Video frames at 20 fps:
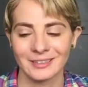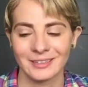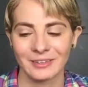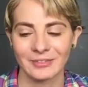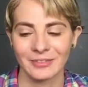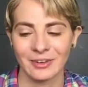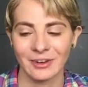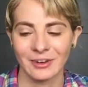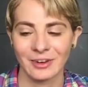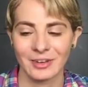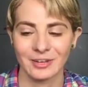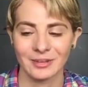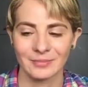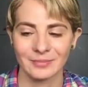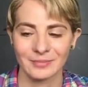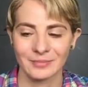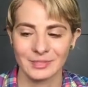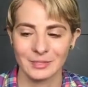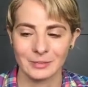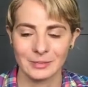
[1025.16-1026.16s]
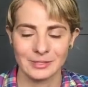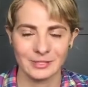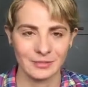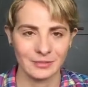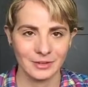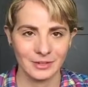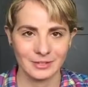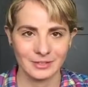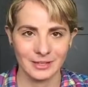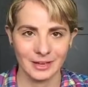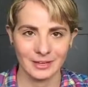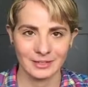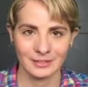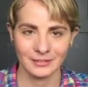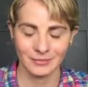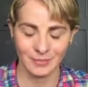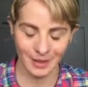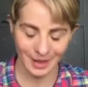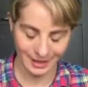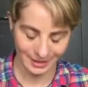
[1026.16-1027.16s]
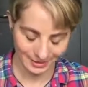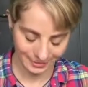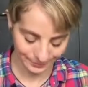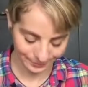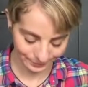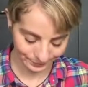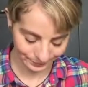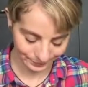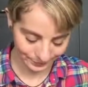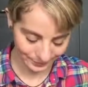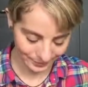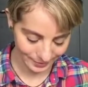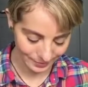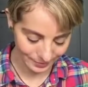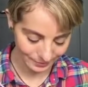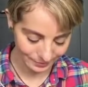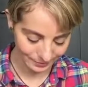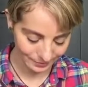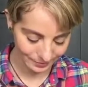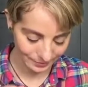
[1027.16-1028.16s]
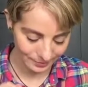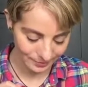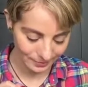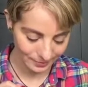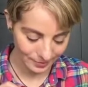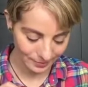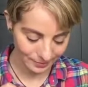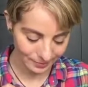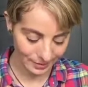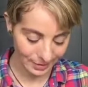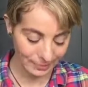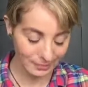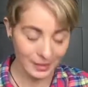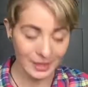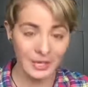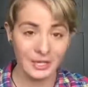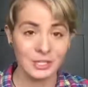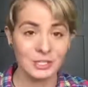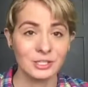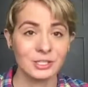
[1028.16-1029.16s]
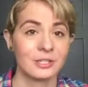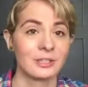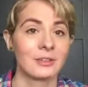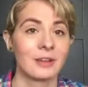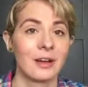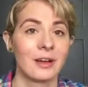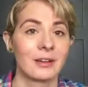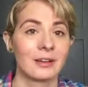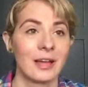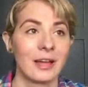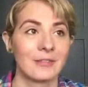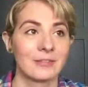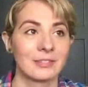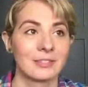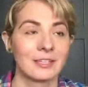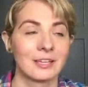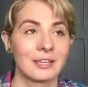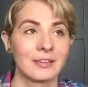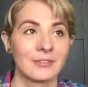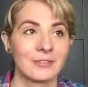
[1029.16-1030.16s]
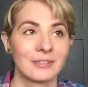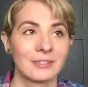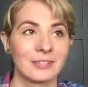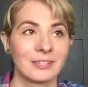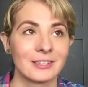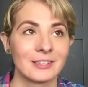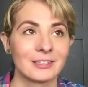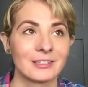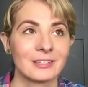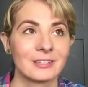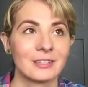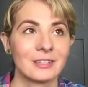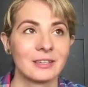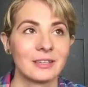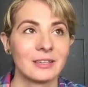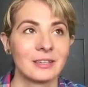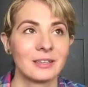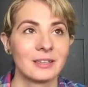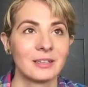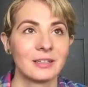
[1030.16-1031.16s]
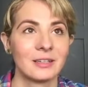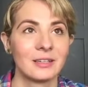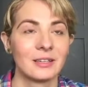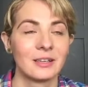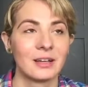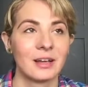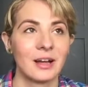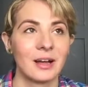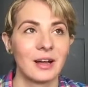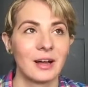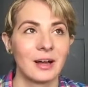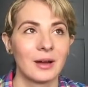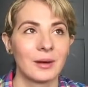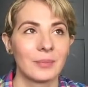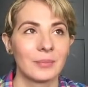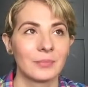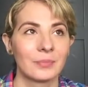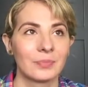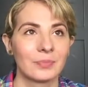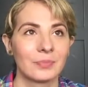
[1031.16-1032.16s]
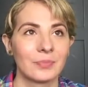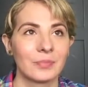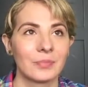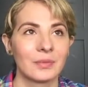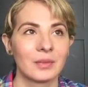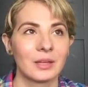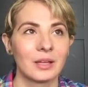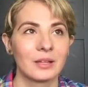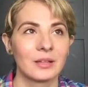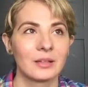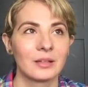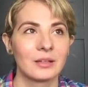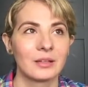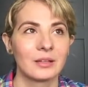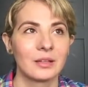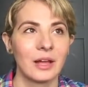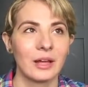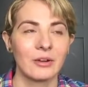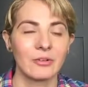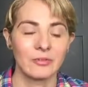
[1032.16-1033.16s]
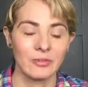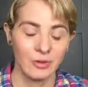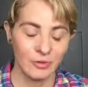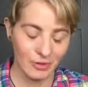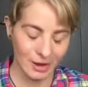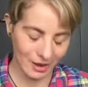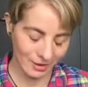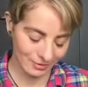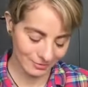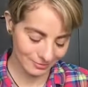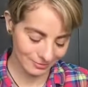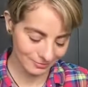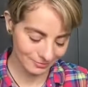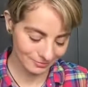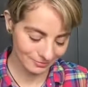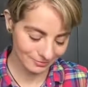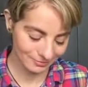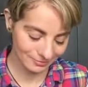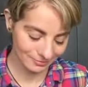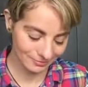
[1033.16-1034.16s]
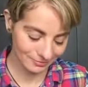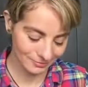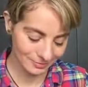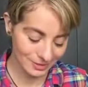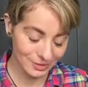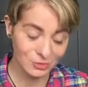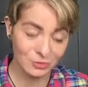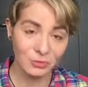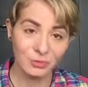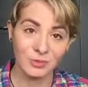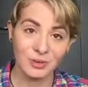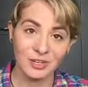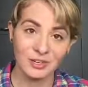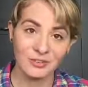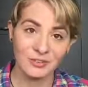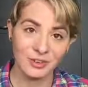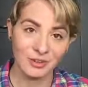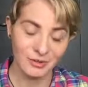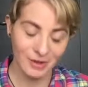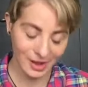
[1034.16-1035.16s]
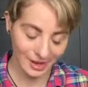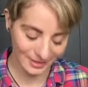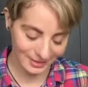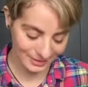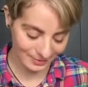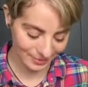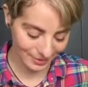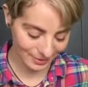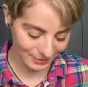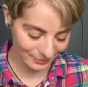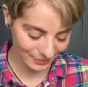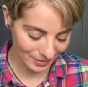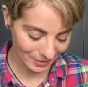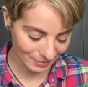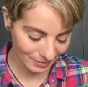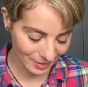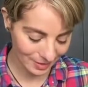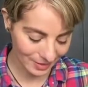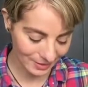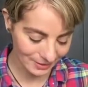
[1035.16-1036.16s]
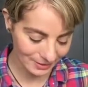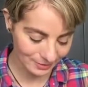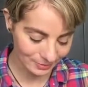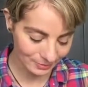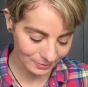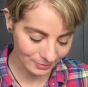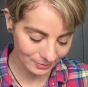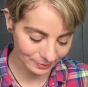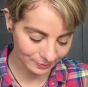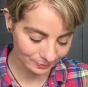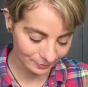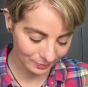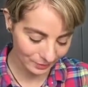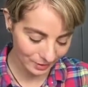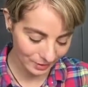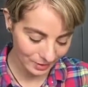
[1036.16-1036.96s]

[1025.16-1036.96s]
like, a very specific sect of math. But I managed to not have to take physics. I don't know how school worked for you guys, but in my high school,